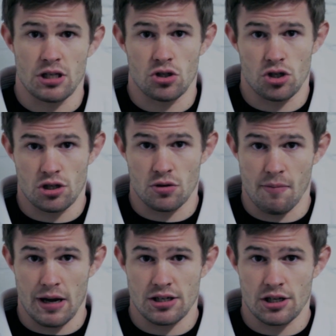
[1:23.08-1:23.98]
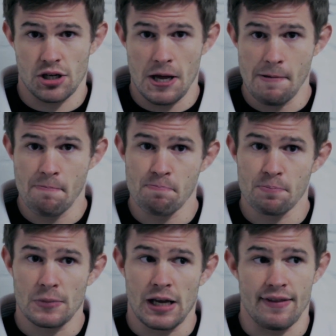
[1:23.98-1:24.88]
in Jiu Jitsu in Manchester,
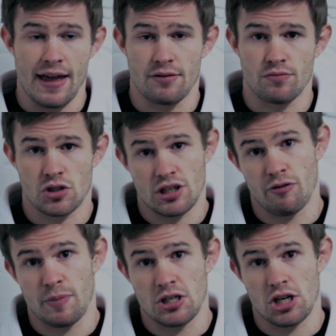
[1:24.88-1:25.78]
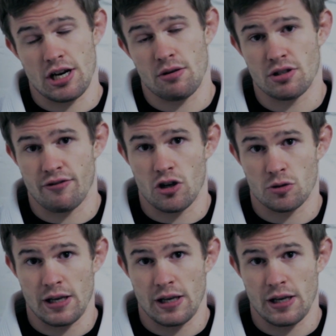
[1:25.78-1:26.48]
and then Stealth BJJ was the first